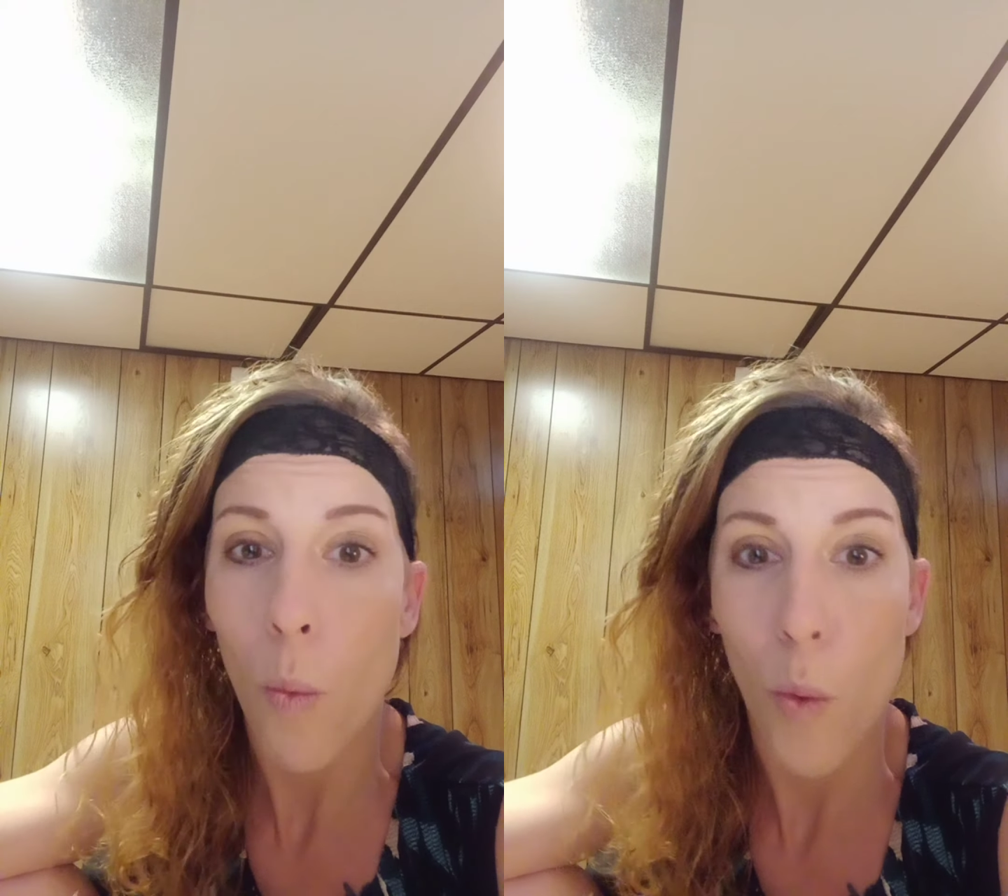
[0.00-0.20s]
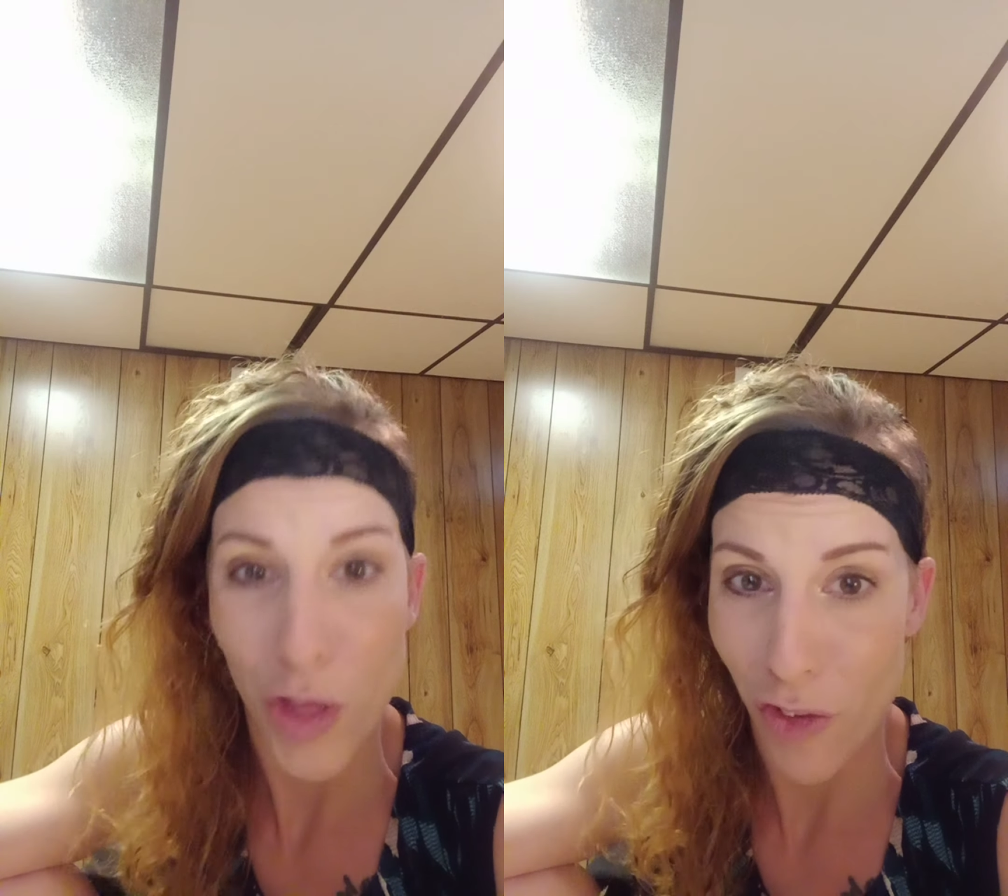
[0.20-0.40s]

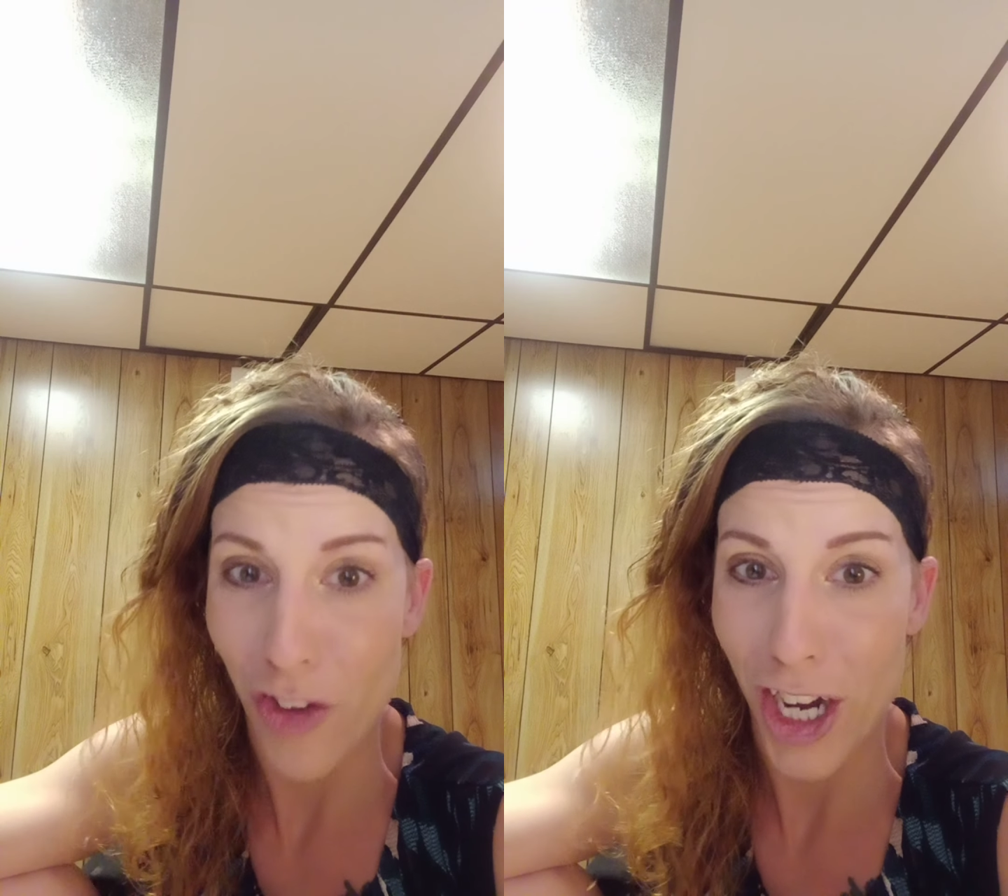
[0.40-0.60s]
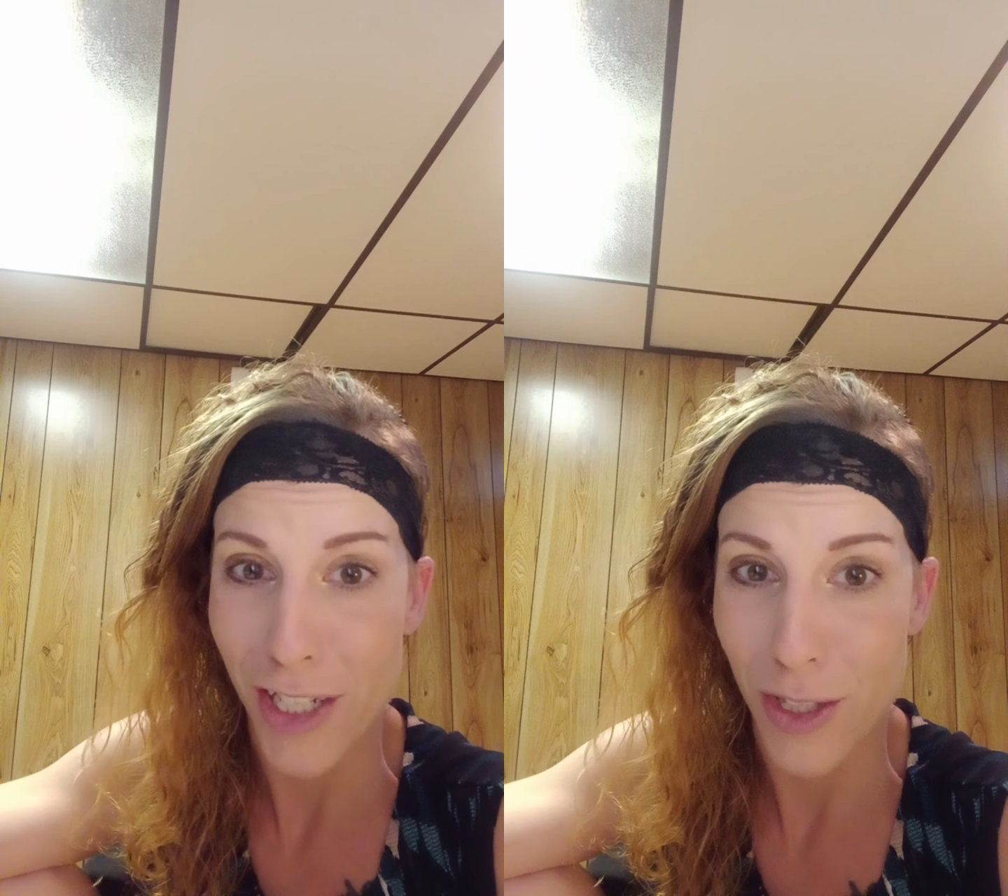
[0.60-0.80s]
what the
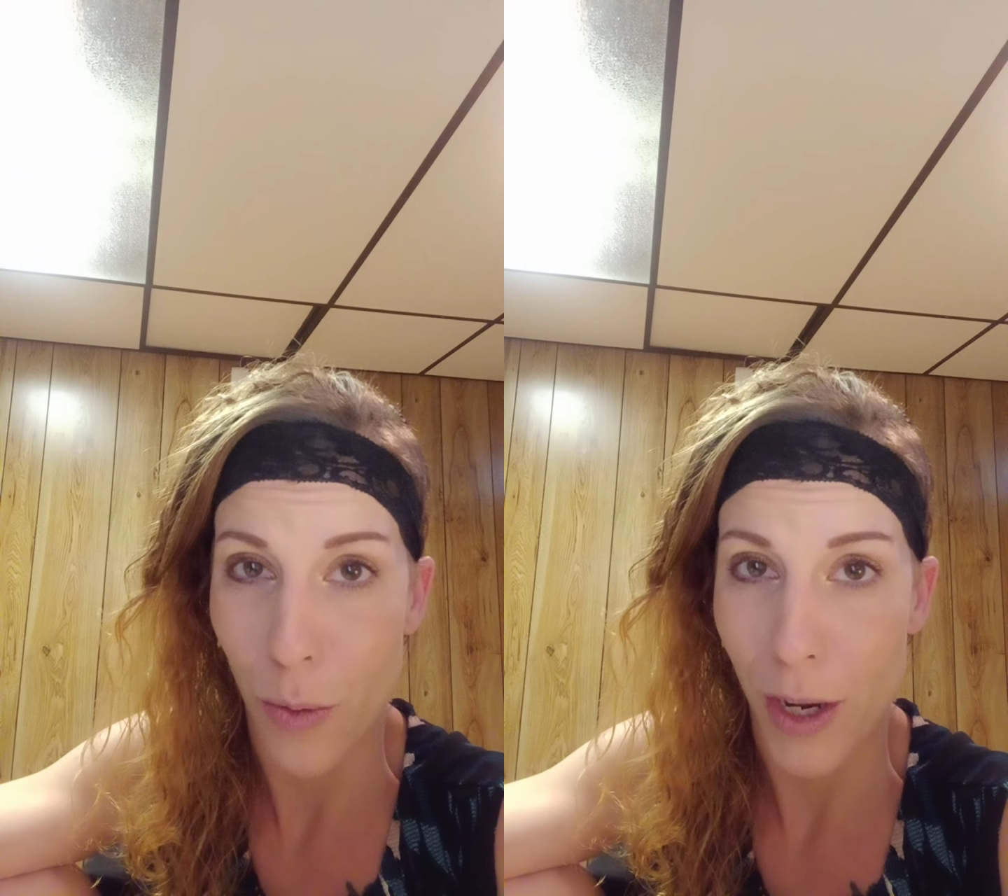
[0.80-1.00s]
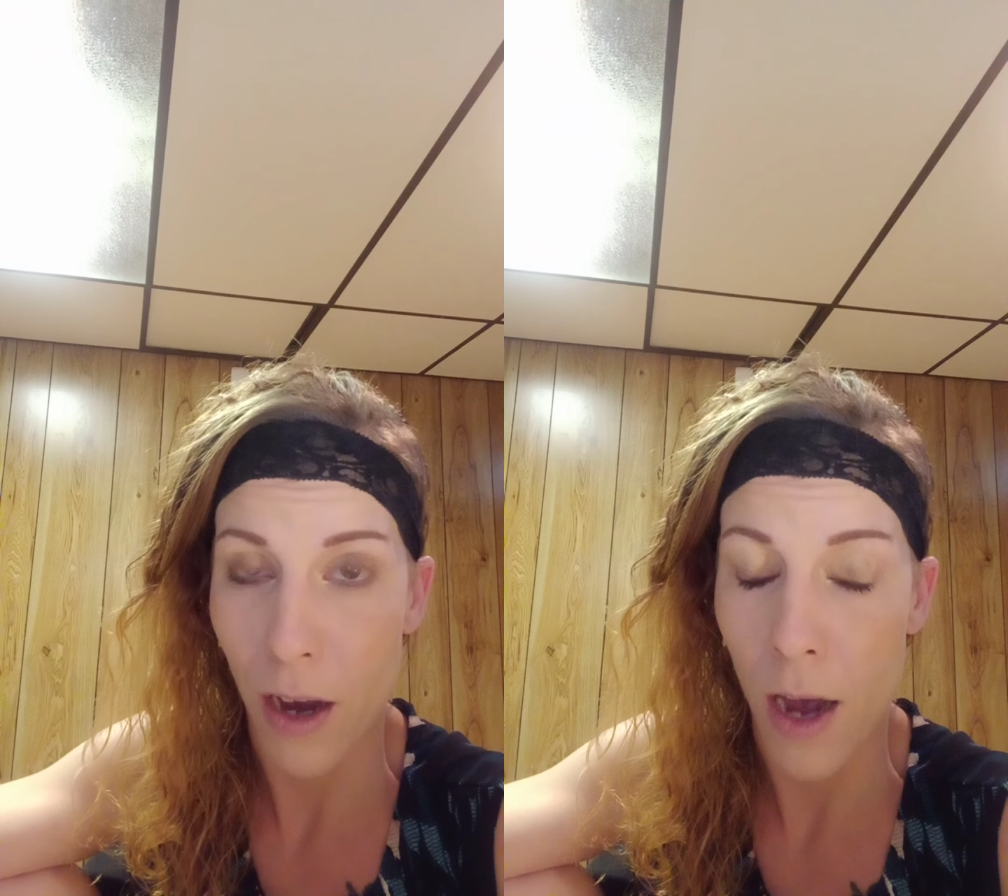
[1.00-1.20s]
fuck is
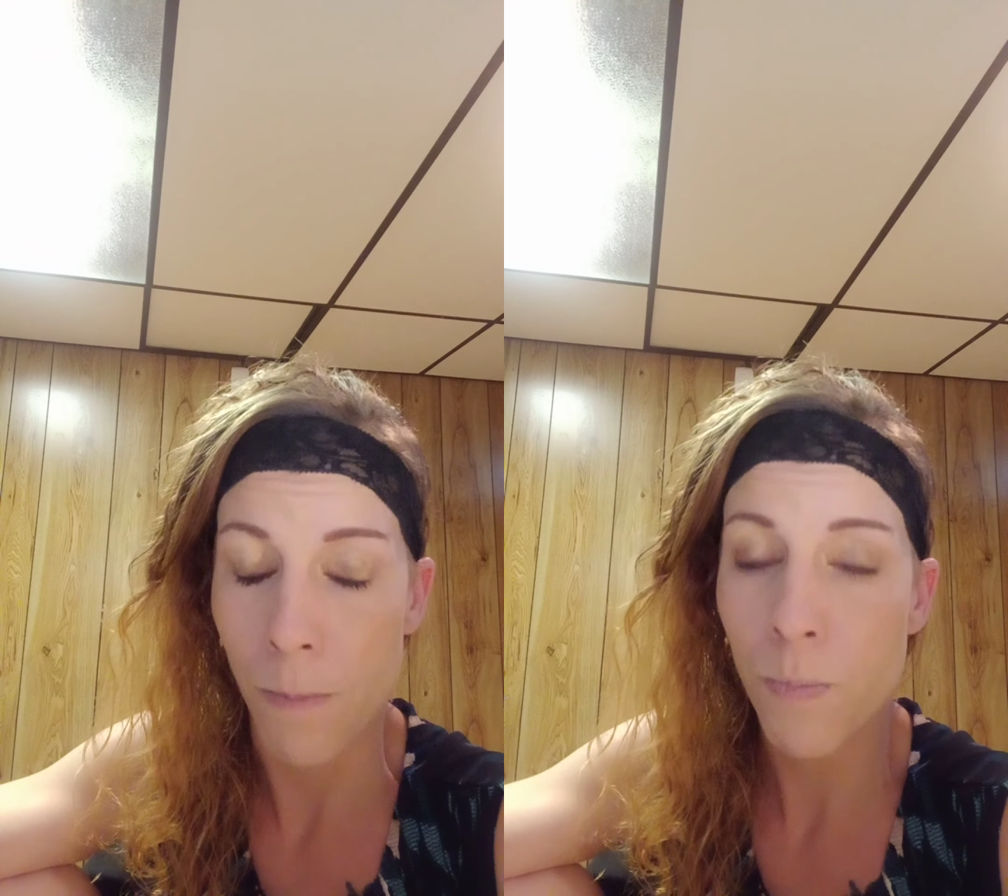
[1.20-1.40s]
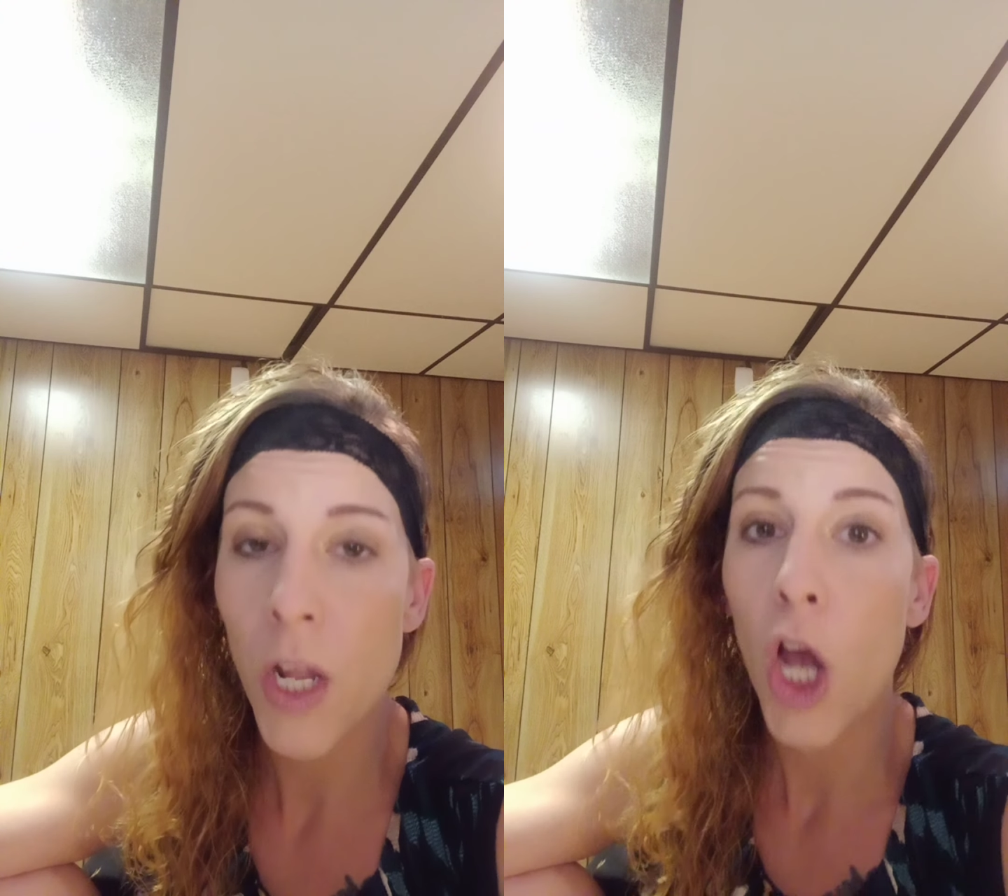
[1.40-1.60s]
going on?